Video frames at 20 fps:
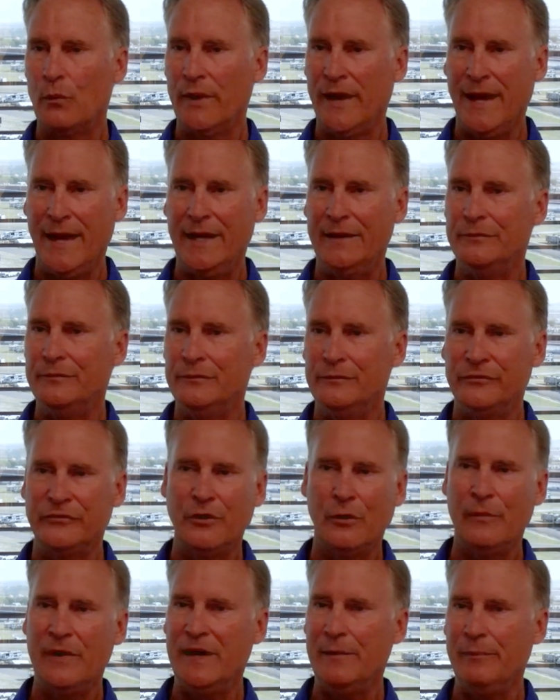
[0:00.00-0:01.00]
where we had
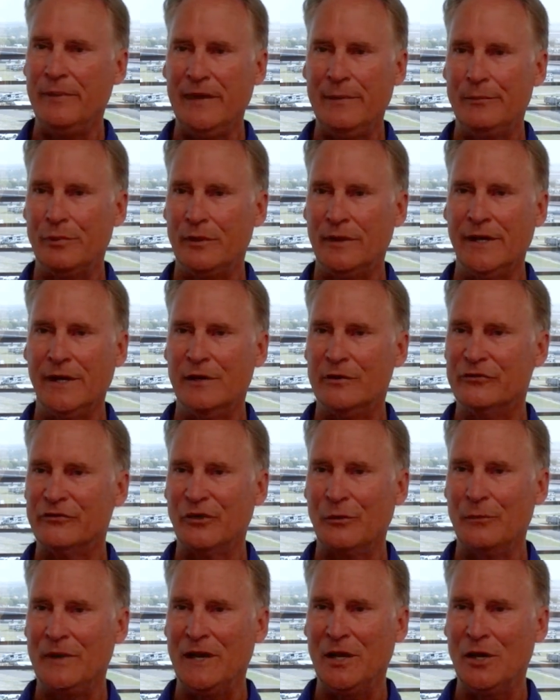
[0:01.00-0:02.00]
so many people
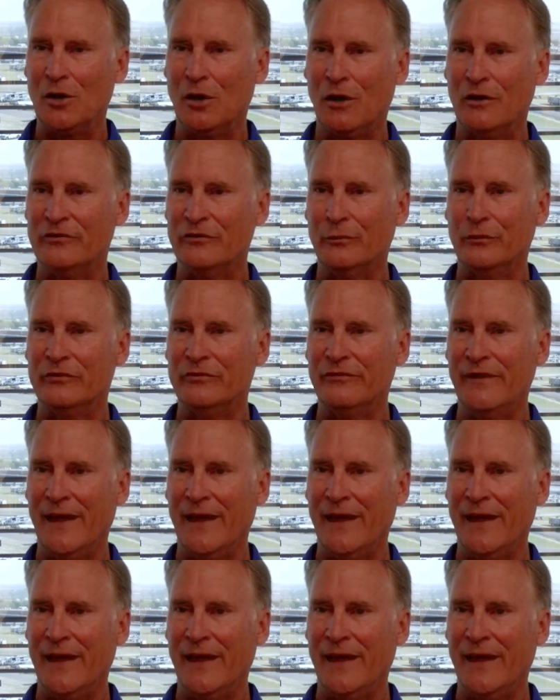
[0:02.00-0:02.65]
here and so many cars.